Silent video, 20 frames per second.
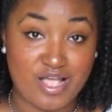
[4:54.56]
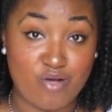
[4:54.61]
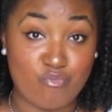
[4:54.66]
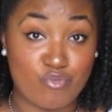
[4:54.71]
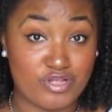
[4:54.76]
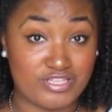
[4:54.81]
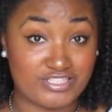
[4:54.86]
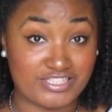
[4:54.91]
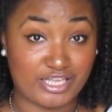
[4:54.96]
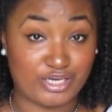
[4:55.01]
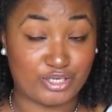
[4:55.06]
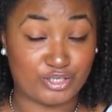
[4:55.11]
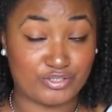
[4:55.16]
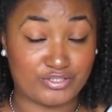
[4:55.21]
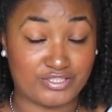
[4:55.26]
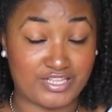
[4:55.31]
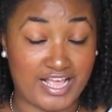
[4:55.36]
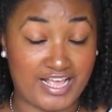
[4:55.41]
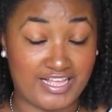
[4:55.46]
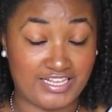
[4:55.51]
We stayed
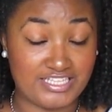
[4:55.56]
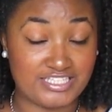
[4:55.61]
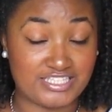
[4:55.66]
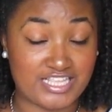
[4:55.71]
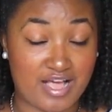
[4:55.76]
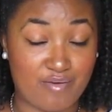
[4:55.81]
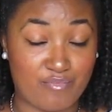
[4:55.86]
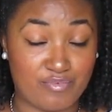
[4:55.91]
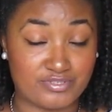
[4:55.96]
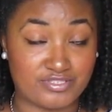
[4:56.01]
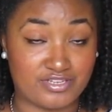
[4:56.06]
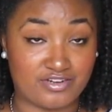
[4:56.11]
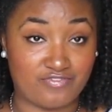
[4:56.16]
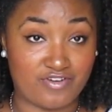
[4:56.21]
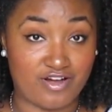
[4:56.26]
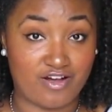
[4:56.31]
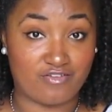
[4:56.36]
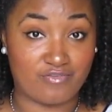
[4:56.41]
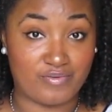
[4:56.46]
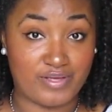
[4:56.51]
on, at this time we was on the
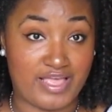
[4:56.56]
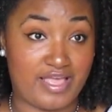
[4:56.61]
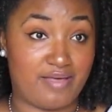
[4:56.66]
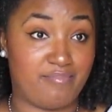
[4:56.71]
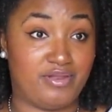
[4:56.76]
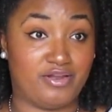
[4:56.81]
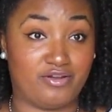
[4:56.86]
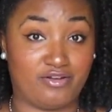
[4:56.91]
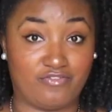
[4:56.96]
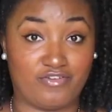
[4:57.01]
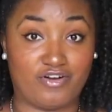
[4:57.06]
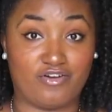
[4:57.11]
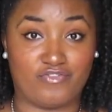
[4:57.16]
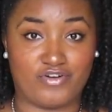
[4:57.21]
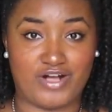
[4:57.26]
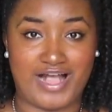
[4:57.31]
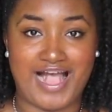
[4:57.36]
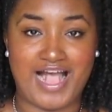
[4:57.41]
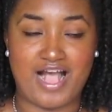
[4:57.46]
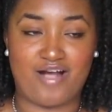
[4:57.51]
phone, we had been on the phone
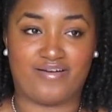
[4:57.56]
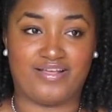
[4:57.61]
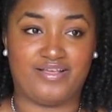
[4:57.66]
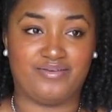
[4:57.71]
for an hour.